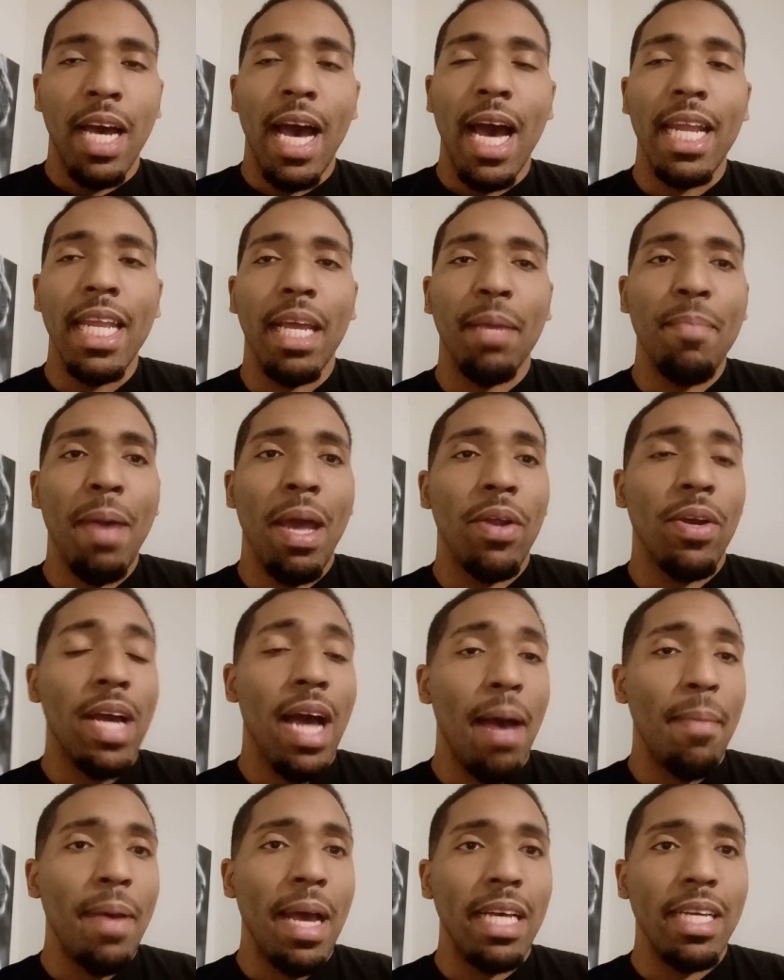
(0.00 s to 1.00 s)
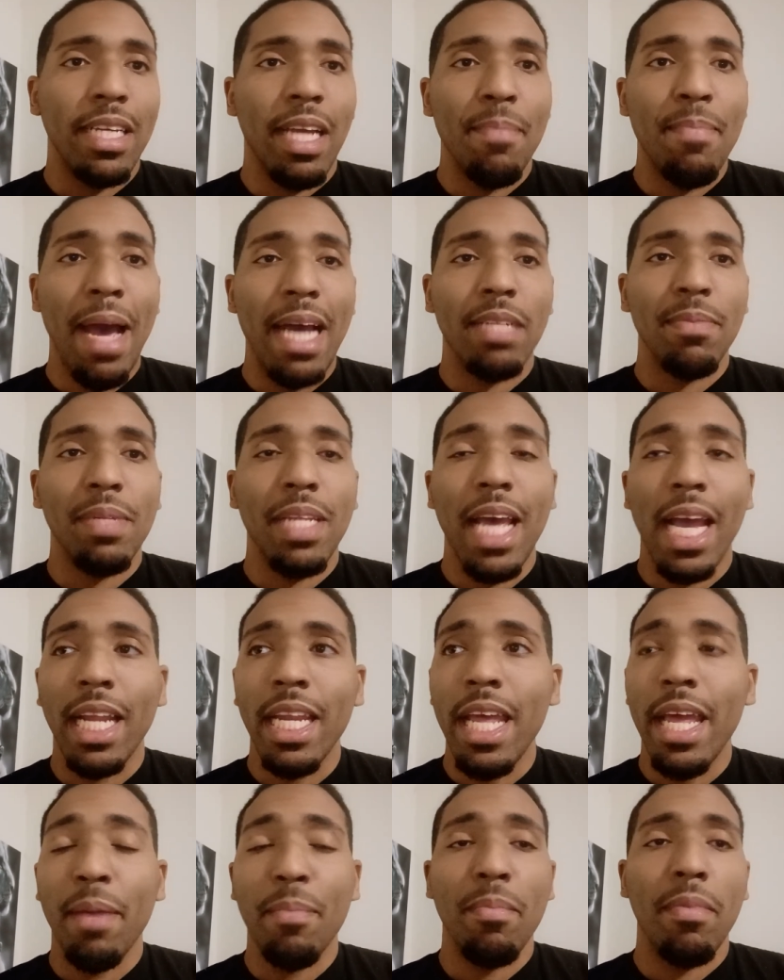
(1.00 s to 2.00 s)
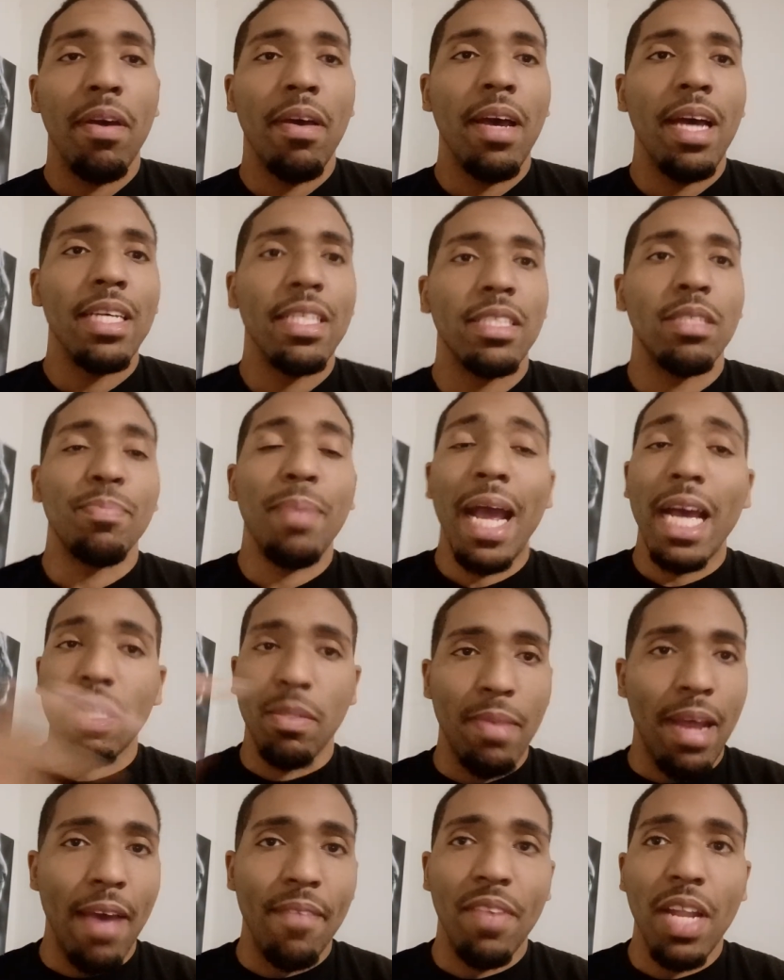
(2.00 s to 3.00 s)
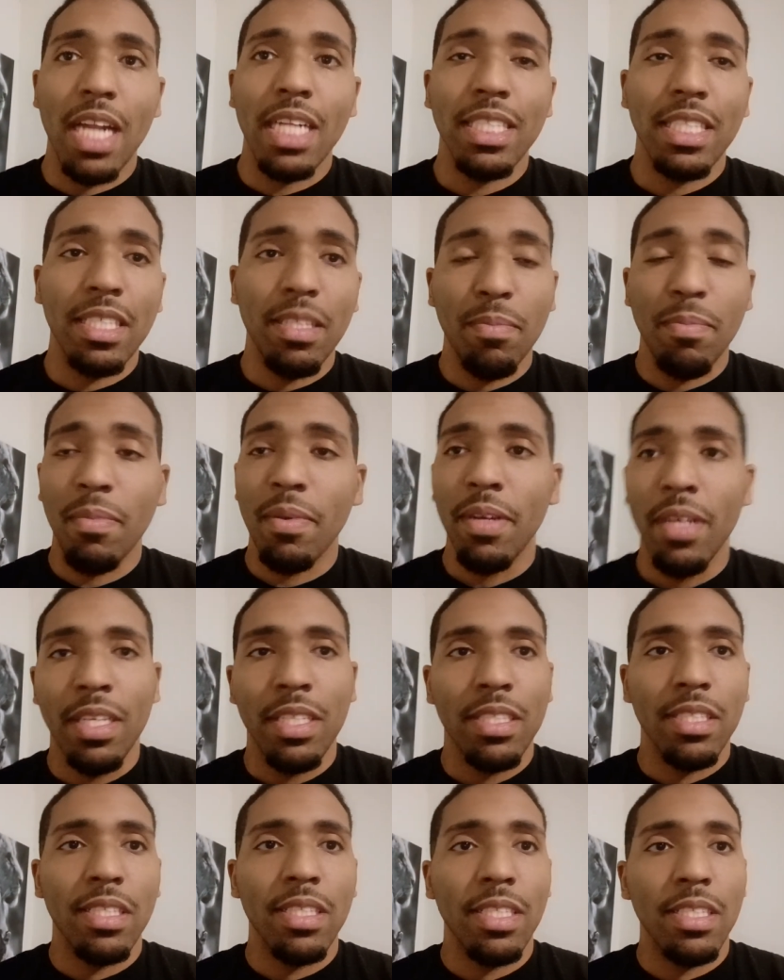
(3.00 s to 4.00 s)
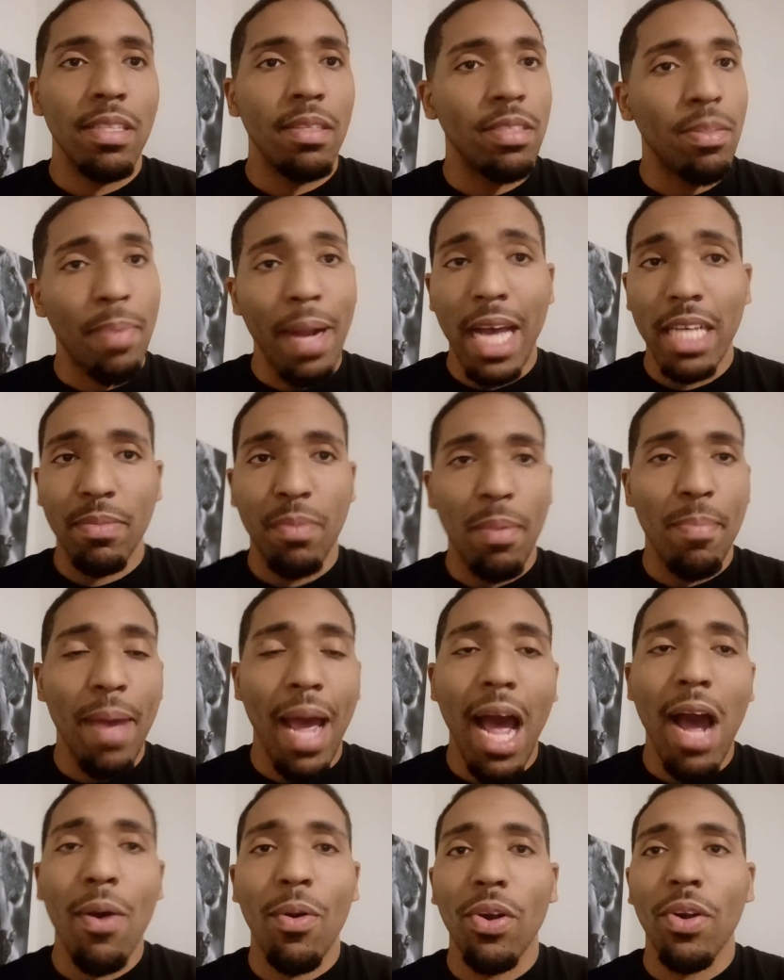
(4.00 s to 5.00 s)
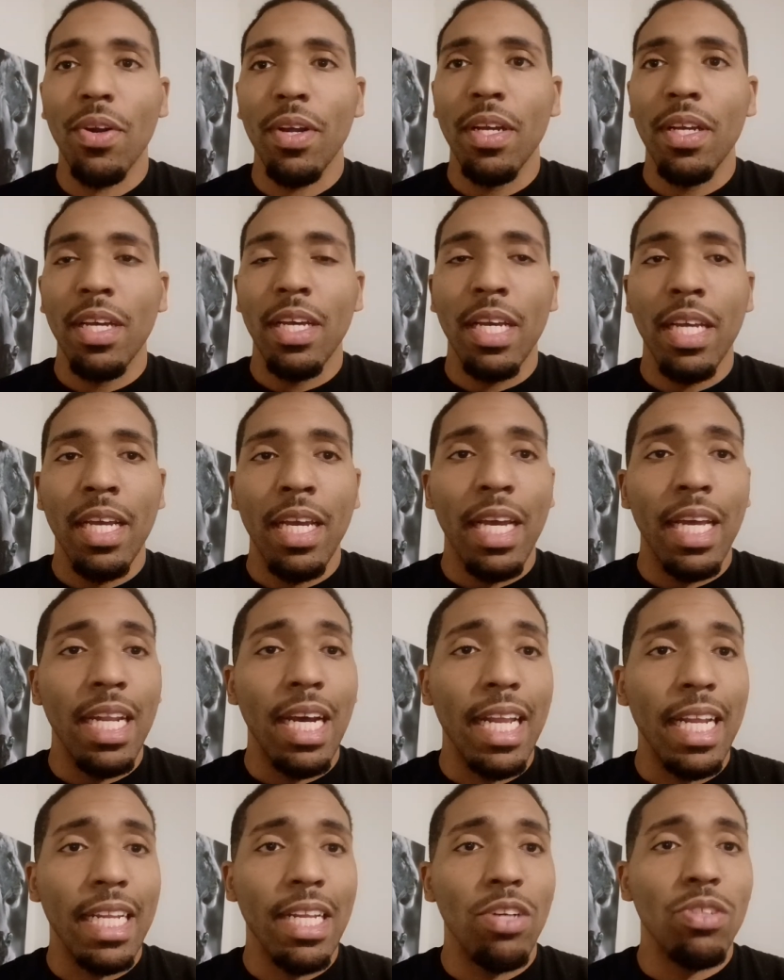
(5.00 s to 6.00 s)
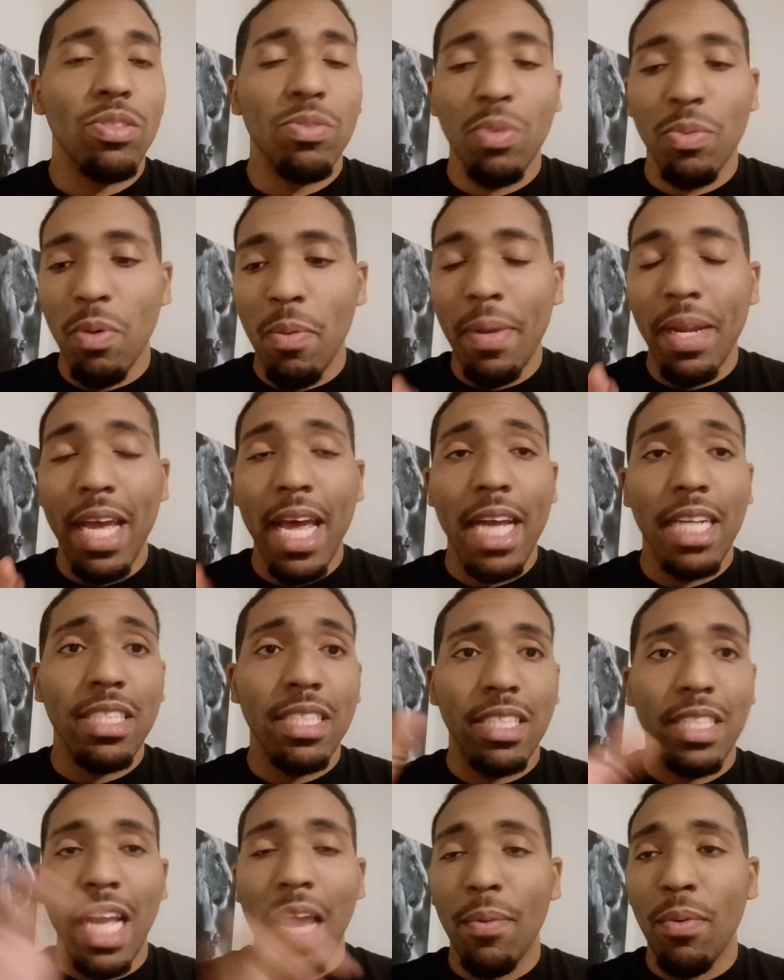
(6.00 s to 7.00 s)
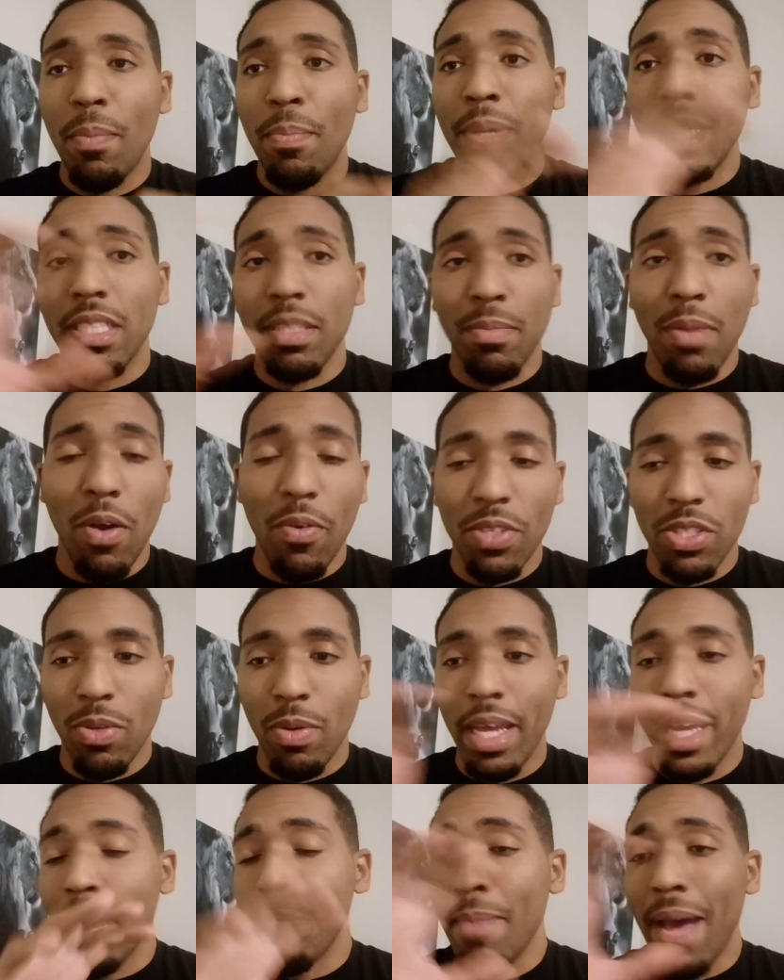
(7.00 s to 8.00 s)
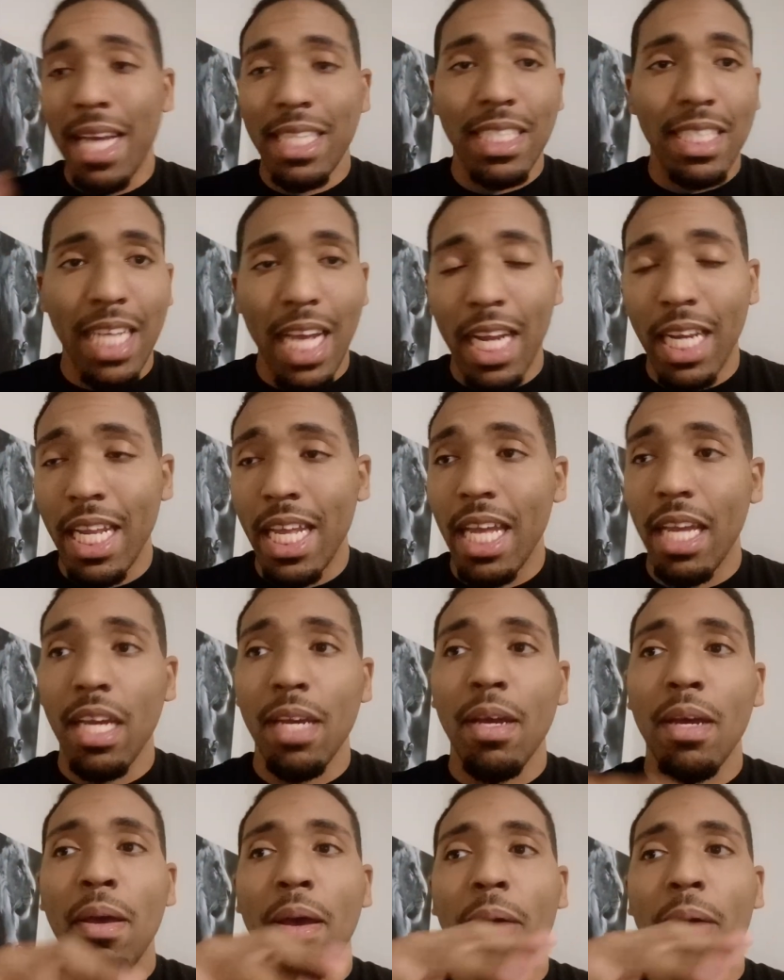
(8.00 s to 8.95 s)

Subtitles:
I think Manel Kape can match him in technique, surpass him in athleticism, surpass him in power. And I think those will be the edges that will push him over. So he can match the technique